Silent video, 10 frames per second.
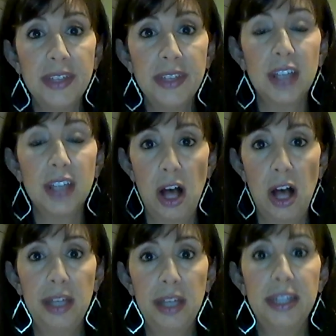this
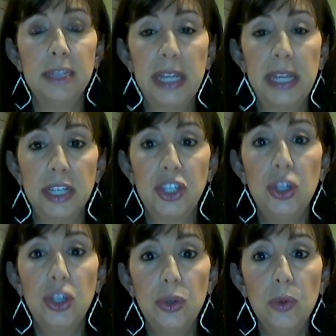call, it is because
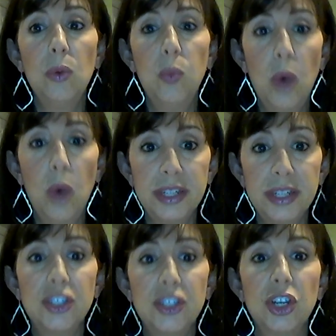you want
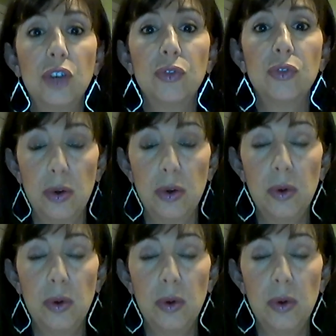to grow.